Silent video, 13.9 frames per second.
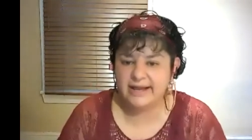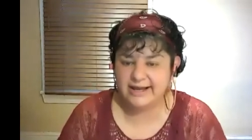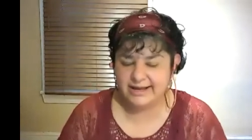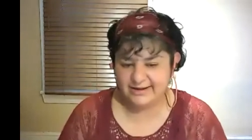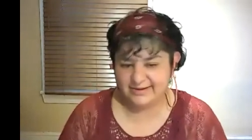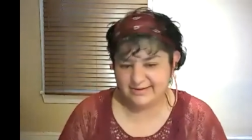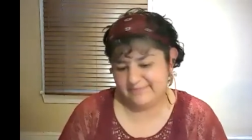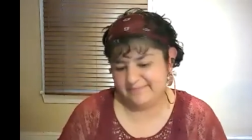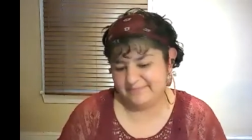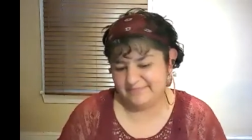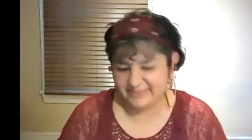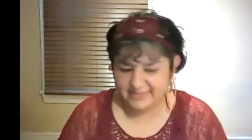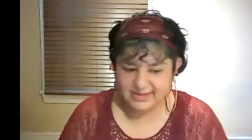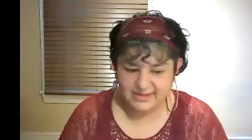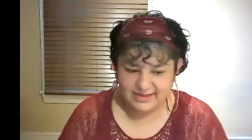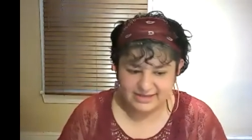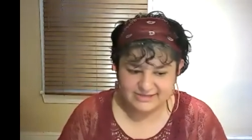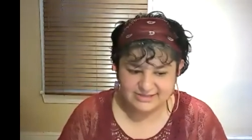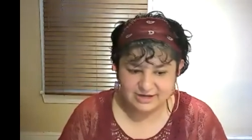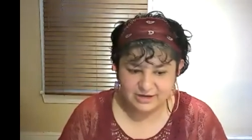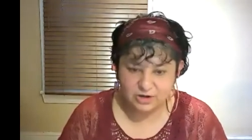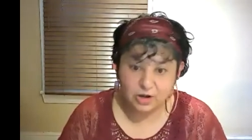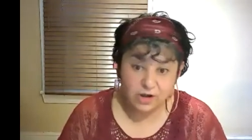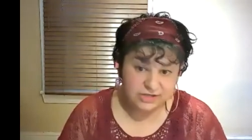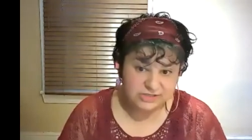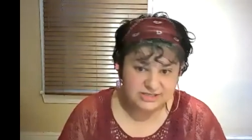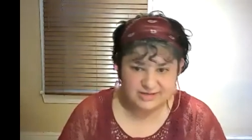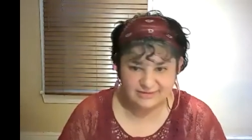and start
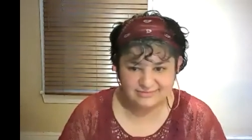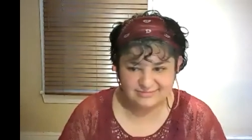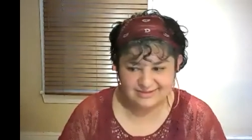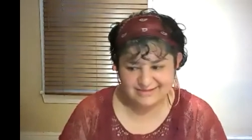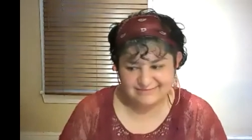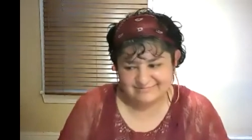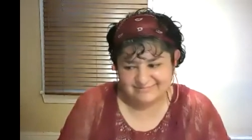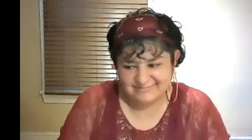causing like